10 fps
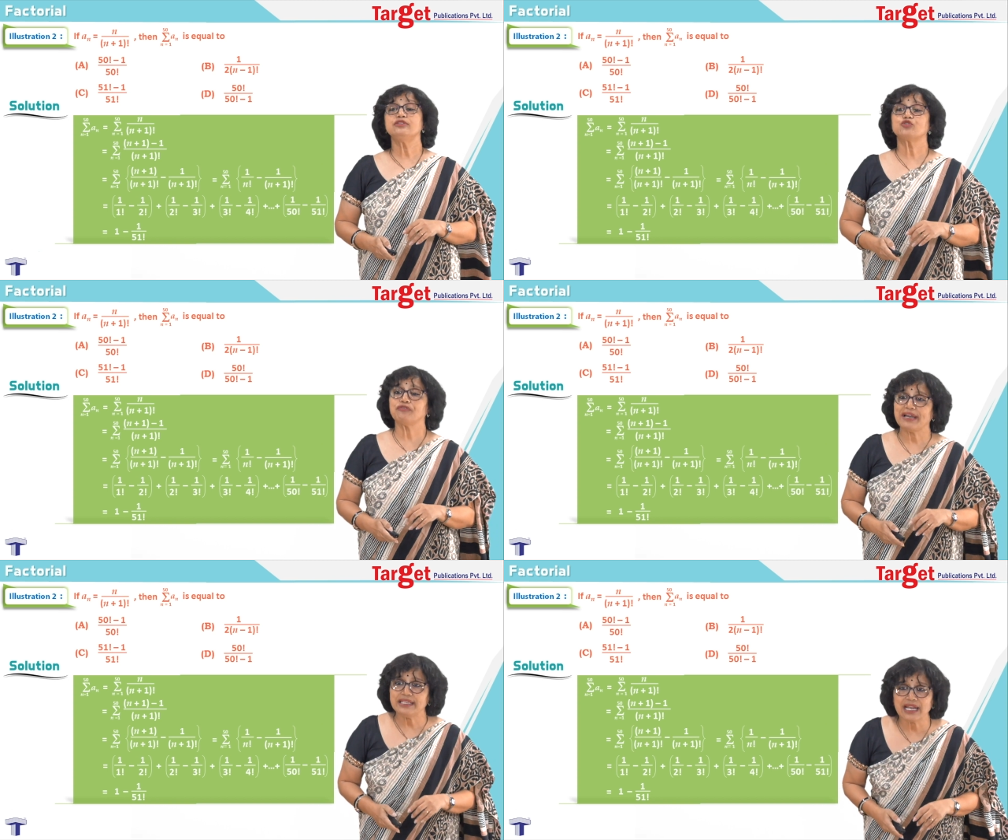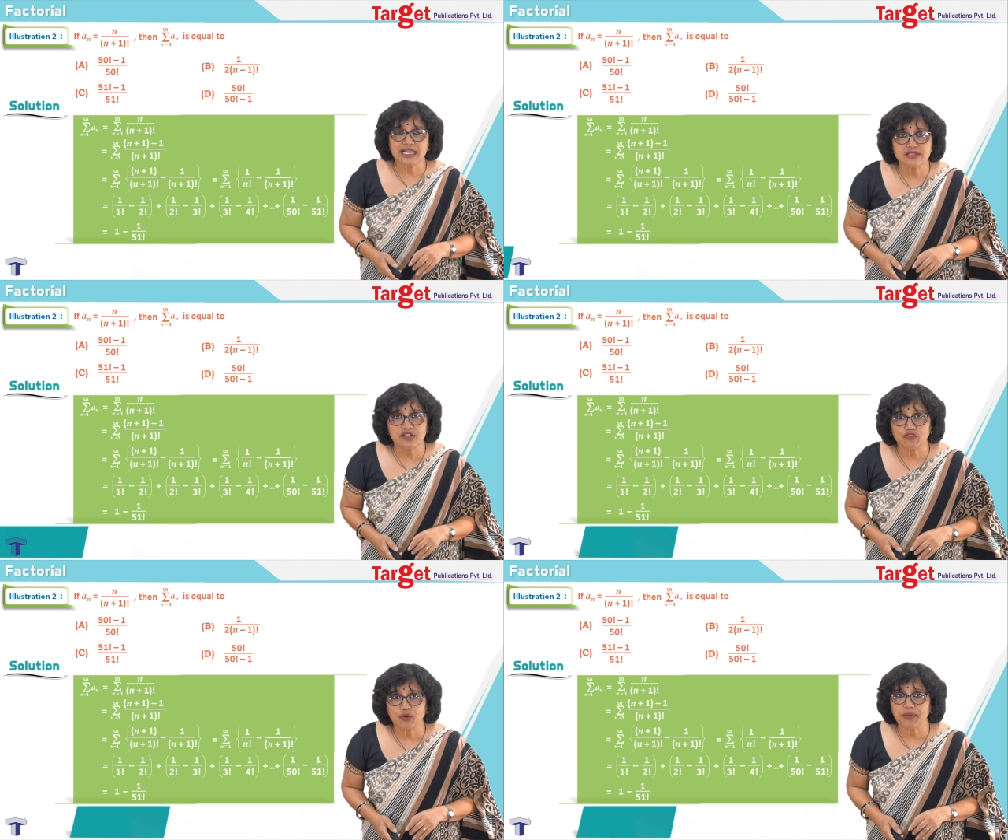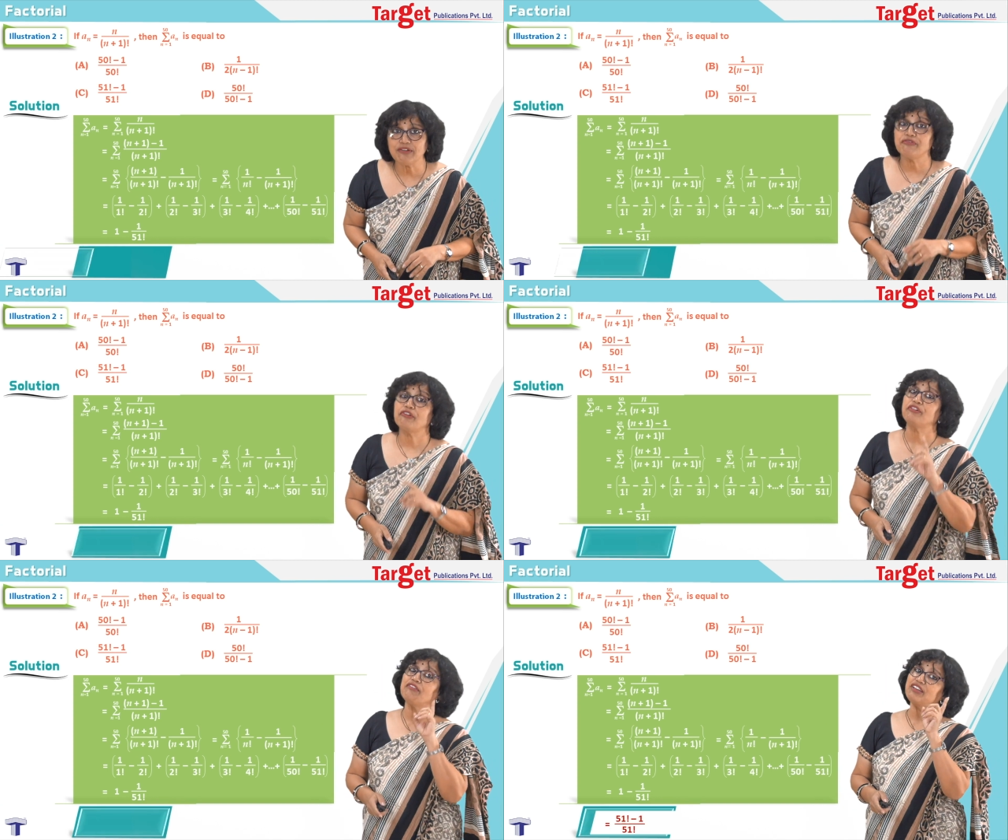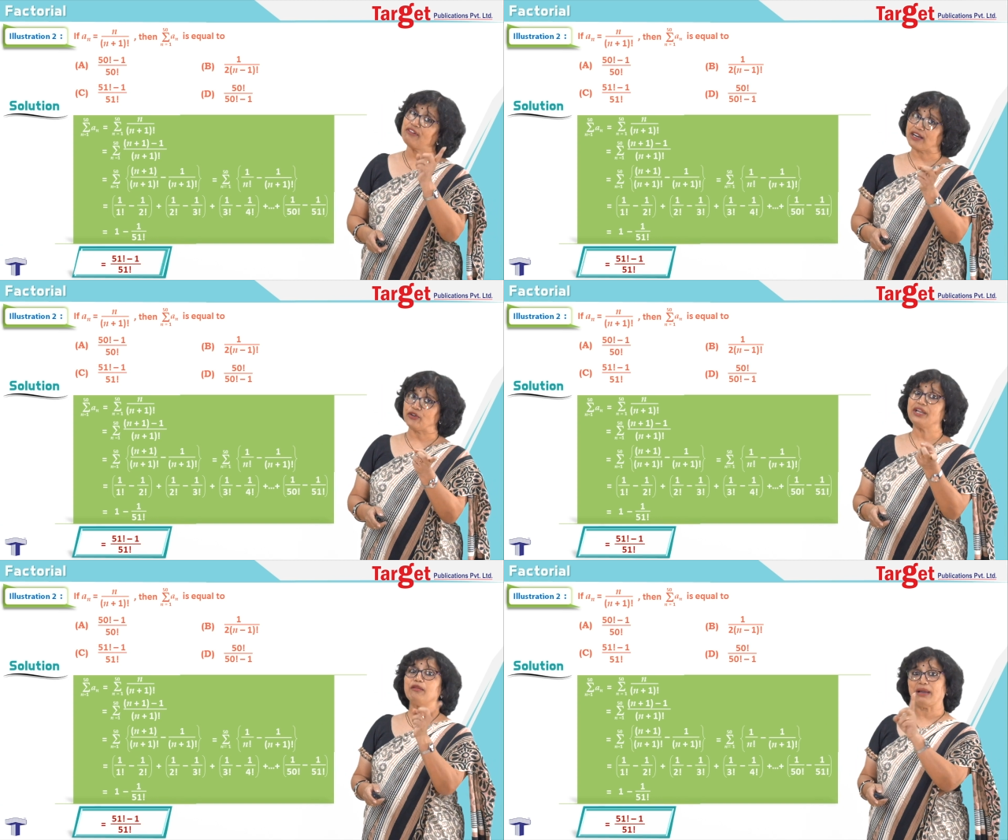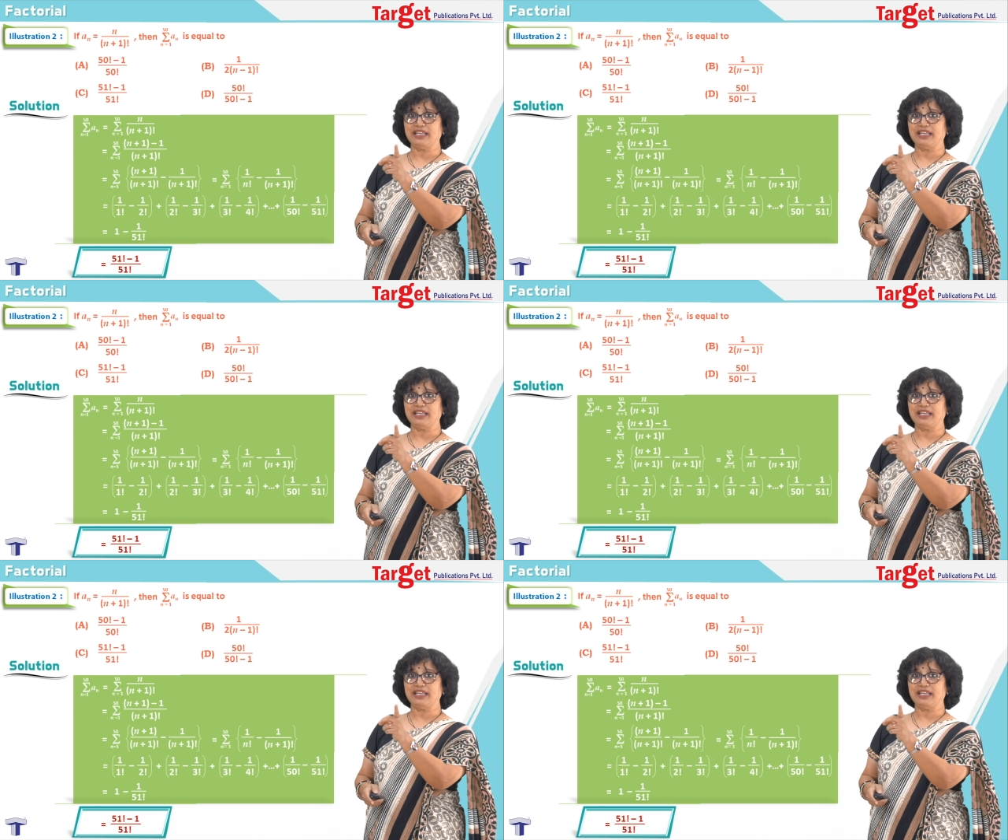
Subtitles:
So final answer would be 51 factorial